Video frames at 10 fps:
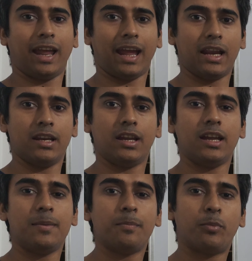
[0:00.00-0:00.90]
an
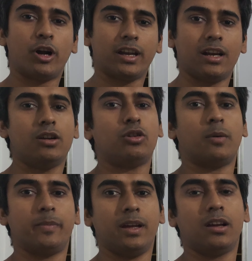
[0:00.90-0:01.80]
important
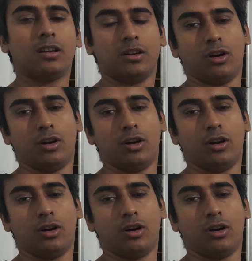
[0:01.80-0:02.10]
topic